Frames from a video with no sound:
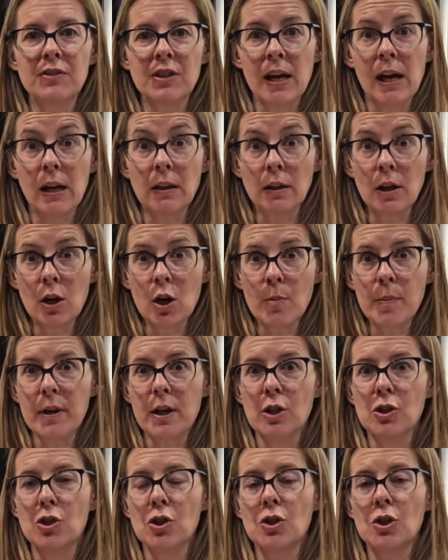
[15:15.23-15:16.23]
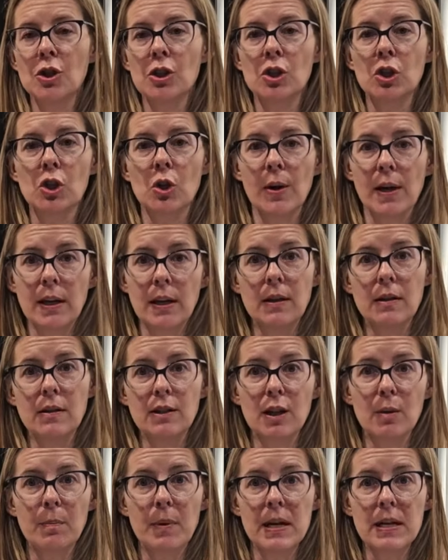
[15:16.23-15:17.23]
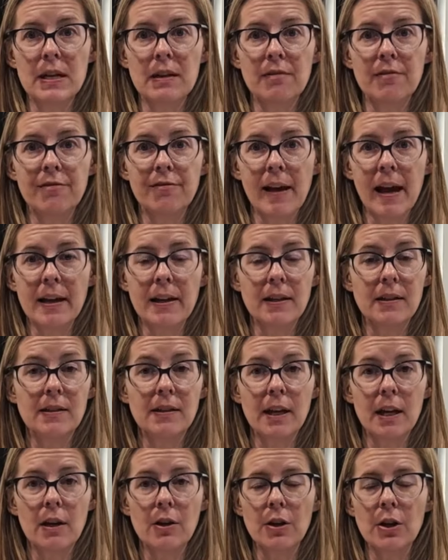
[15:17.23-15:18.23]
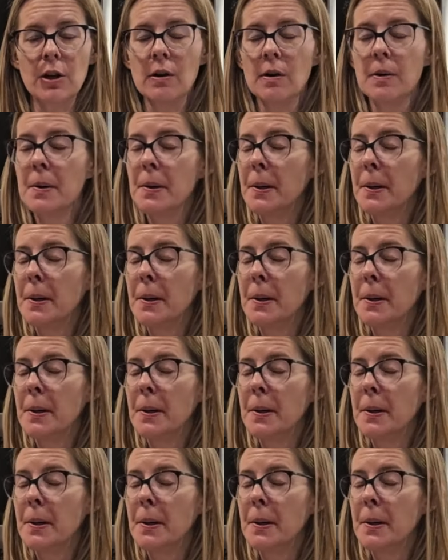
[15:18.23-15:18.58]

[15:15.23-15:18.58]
tallow because you just strain it into the bacon fat container.